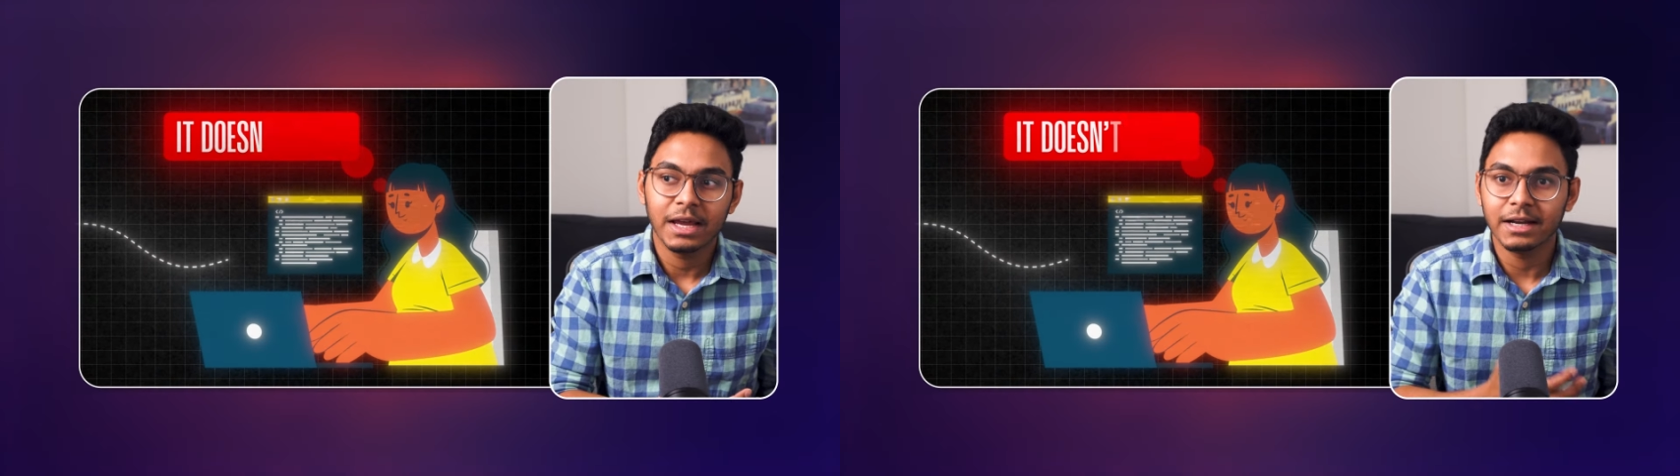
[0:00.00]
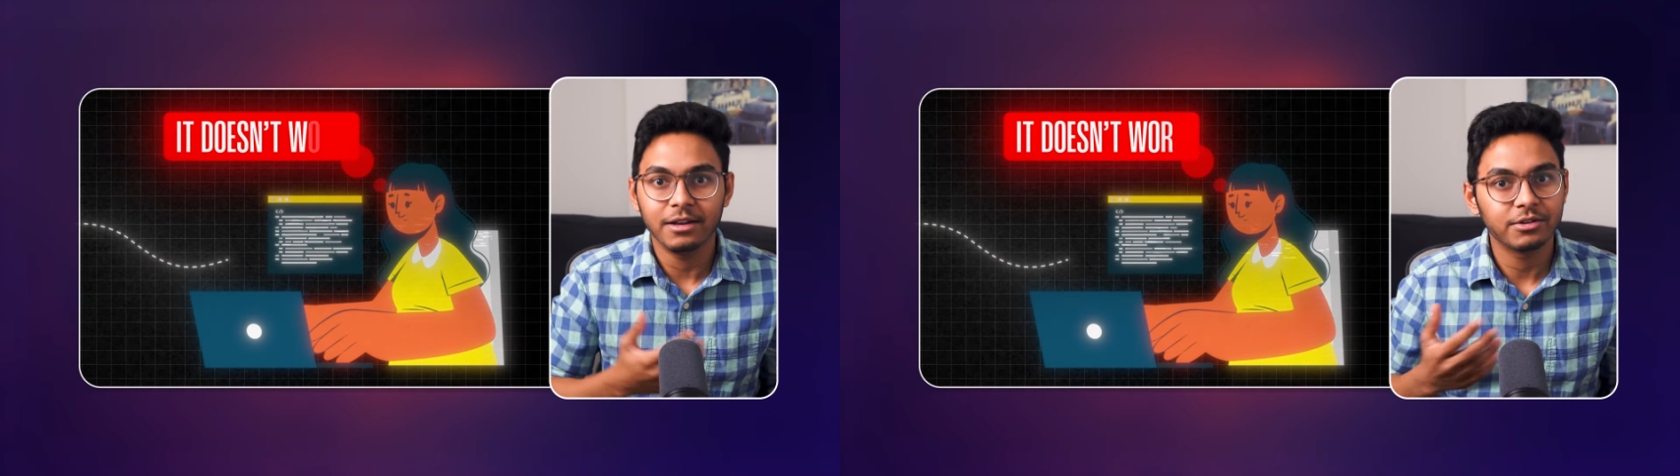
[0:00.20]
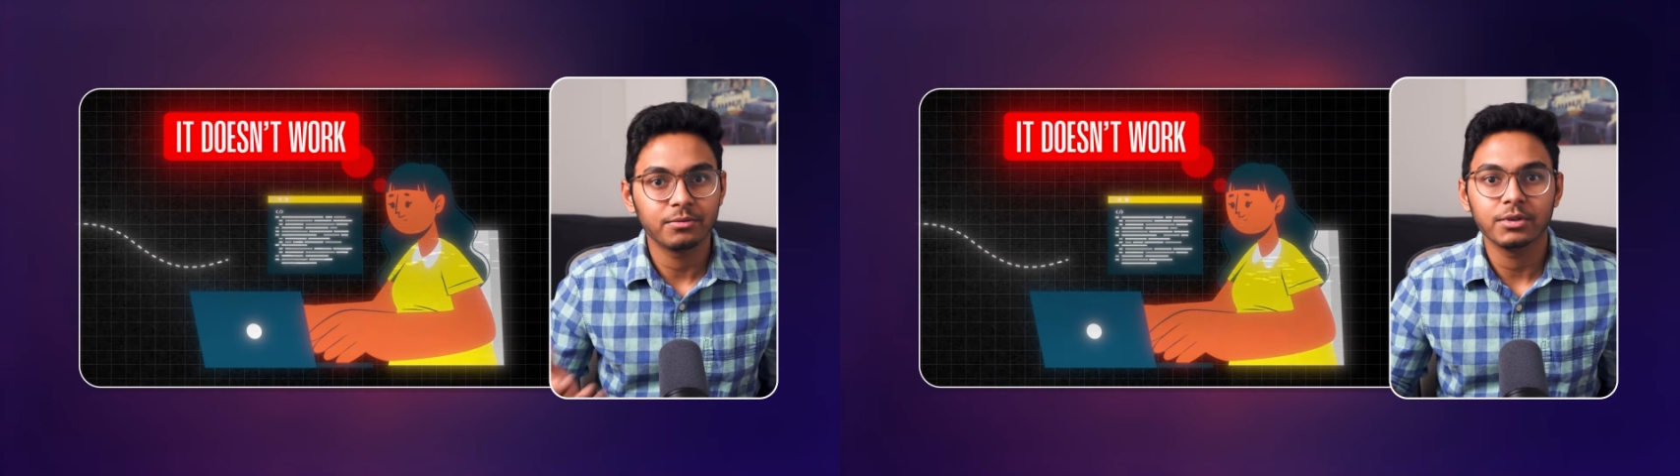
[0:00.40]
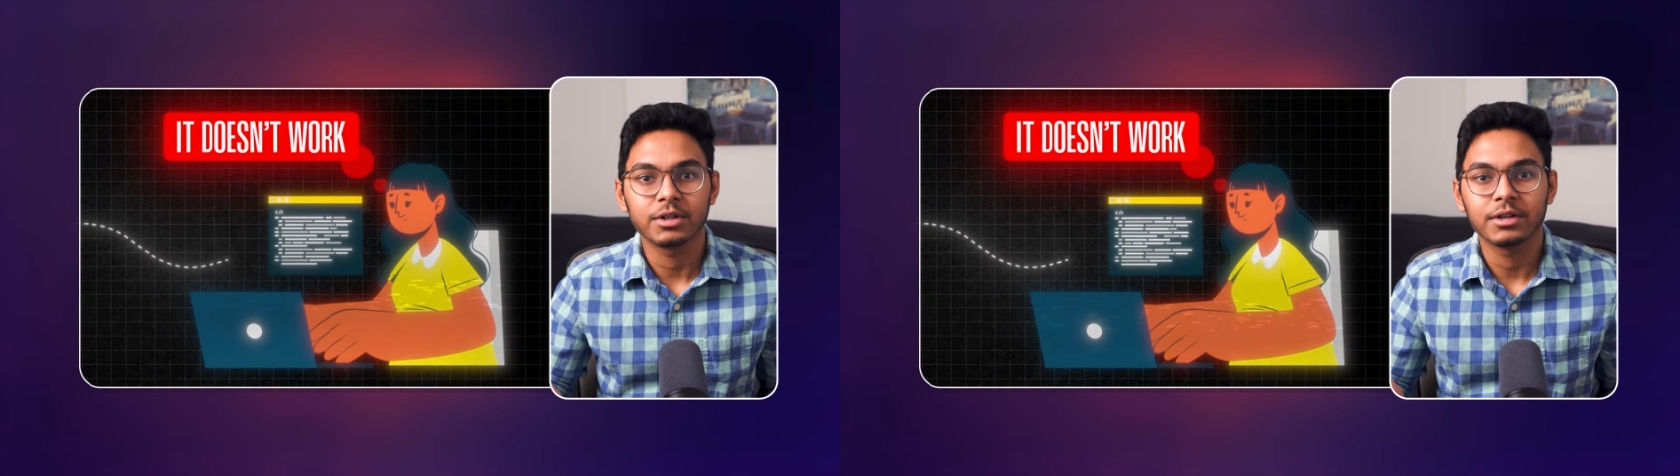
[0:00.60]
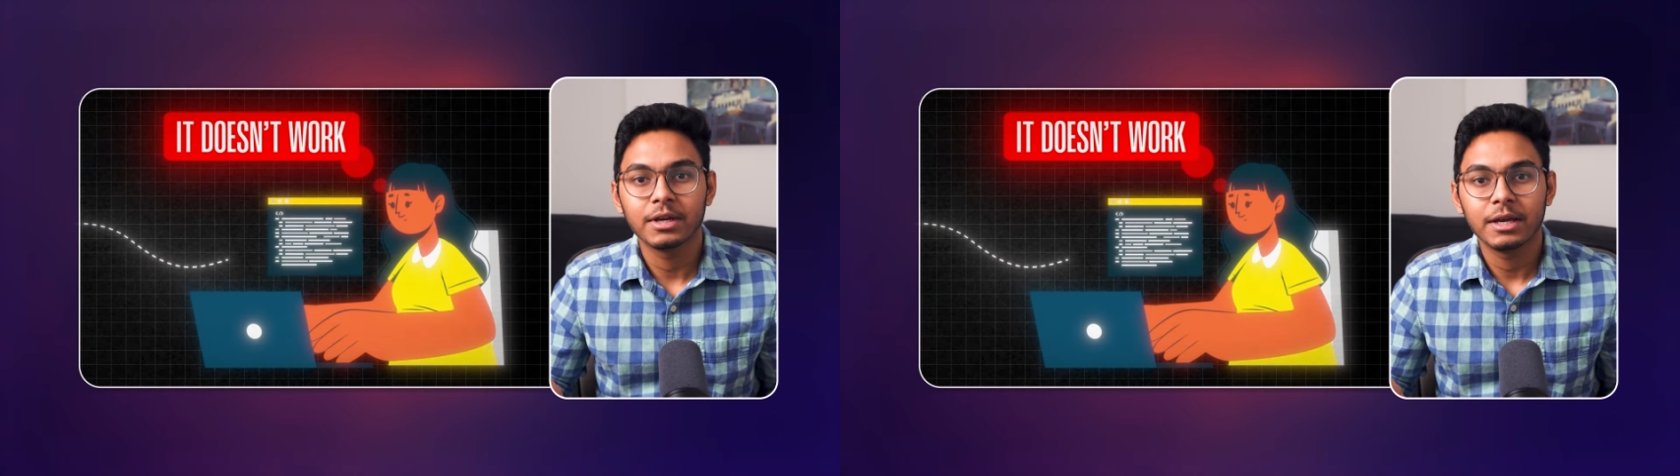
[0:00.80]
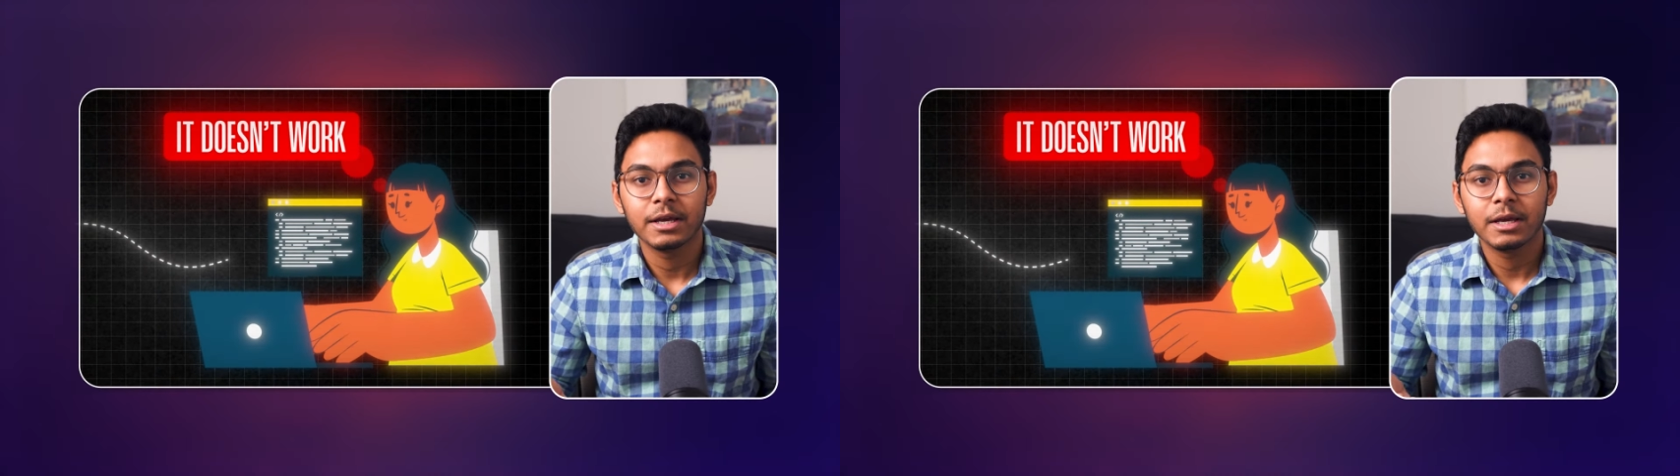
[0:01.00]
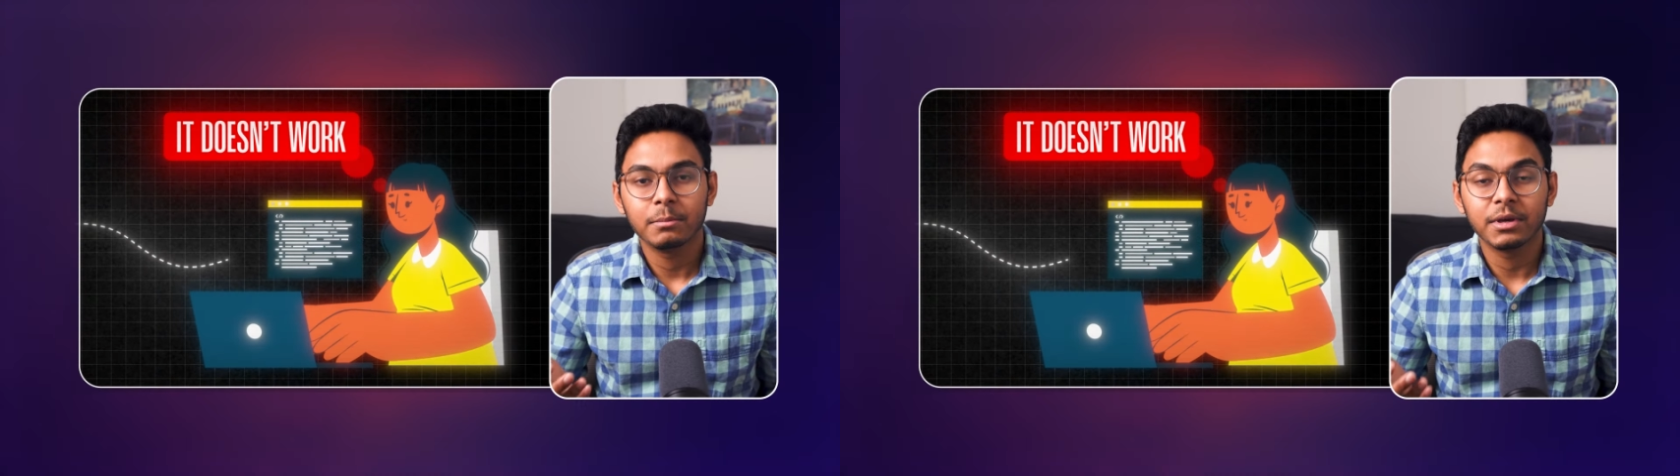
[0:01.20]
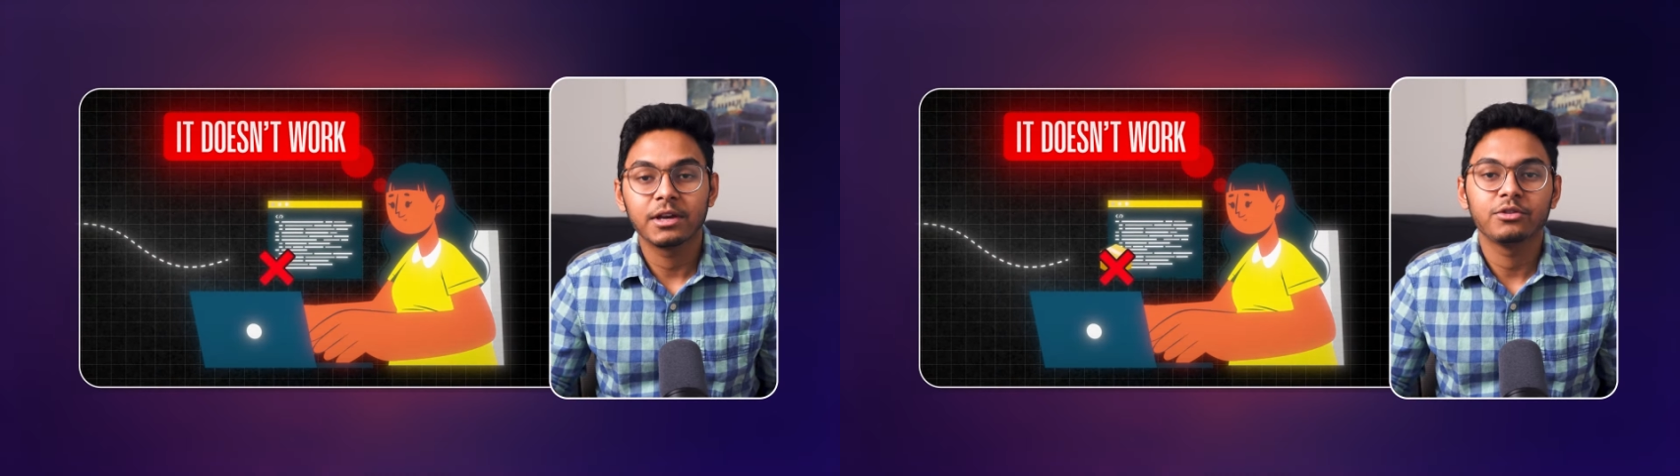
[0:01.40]
it doesn't work
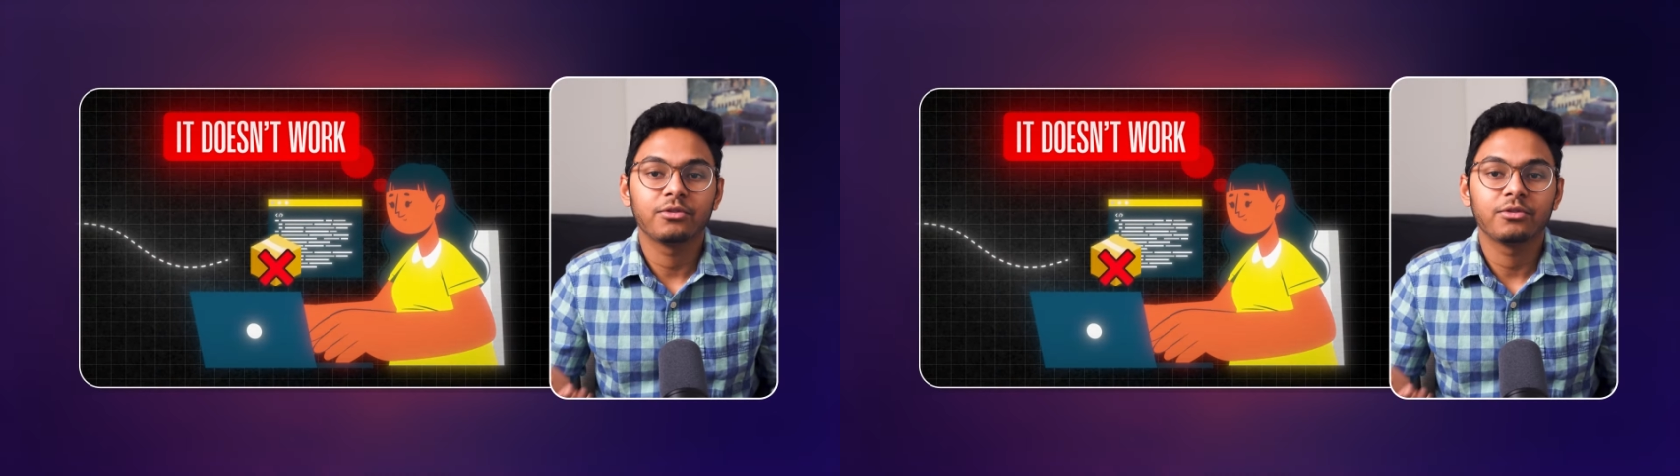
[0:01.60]
because